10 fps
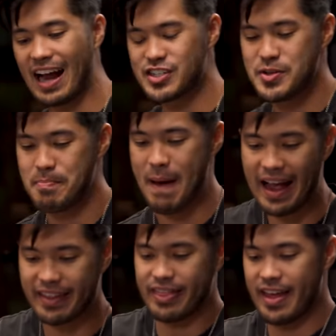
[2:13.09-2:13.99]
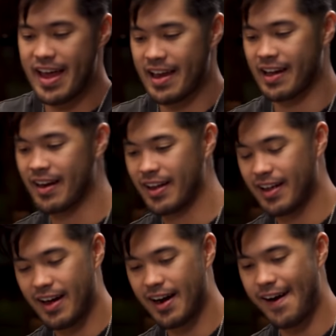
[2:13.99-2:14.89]
Actually, back then.
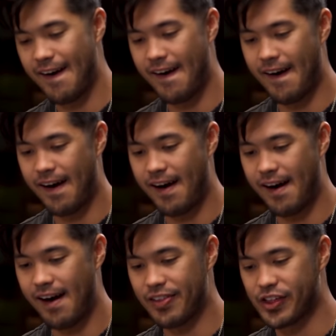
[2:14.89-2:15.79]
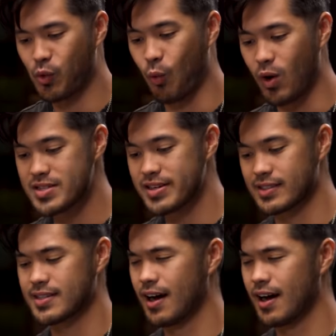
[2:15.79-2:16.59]
Uh, there wasn't a